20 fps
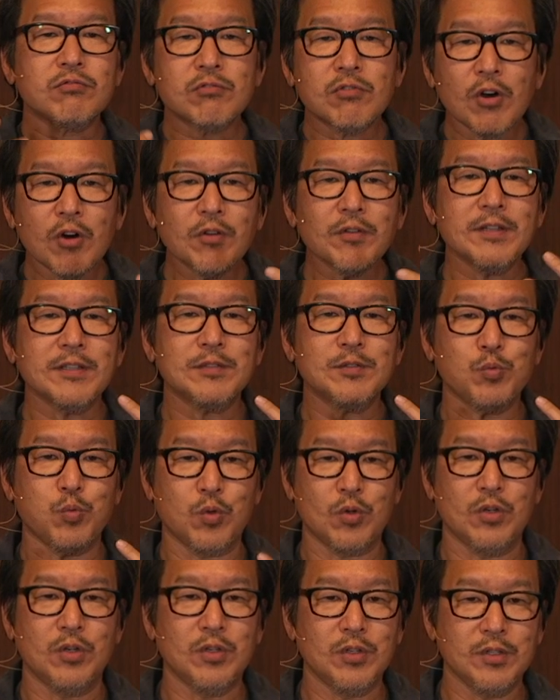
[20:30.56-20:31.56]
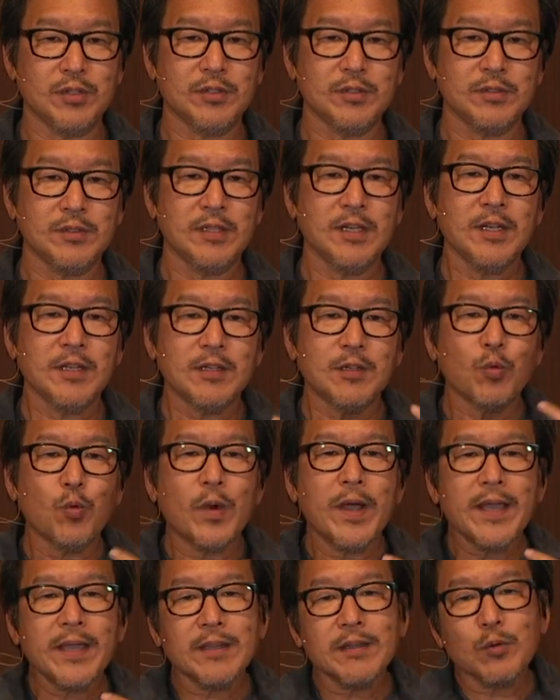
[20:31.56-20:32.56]
grow this word, the
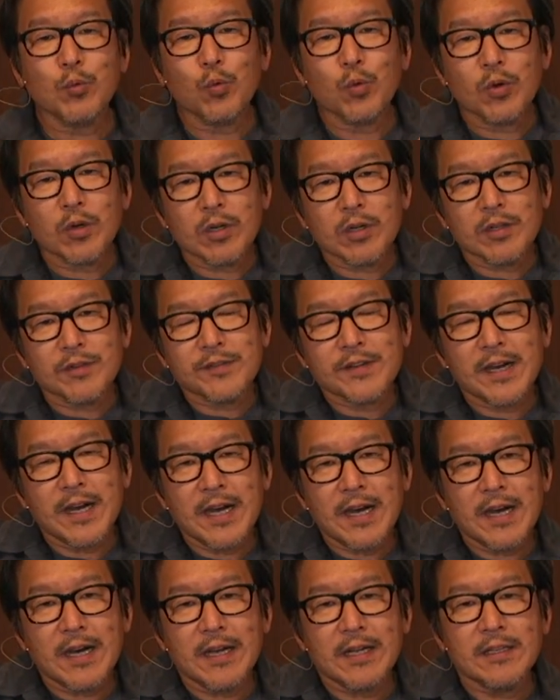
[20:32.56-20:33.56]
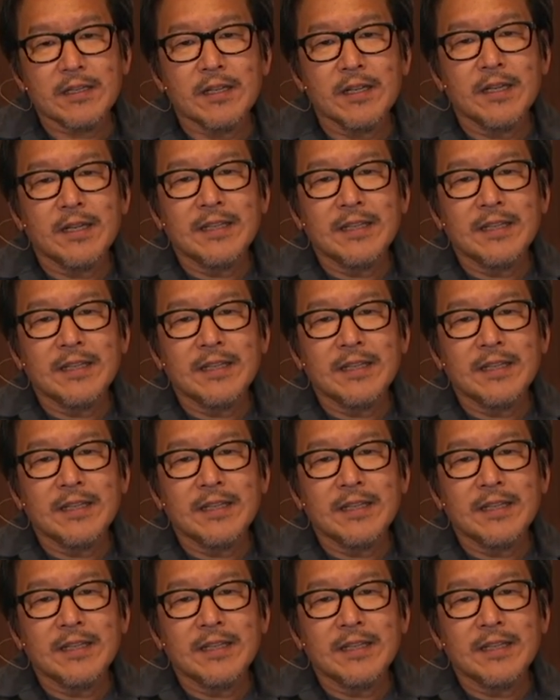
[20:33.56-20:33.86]
way the word of God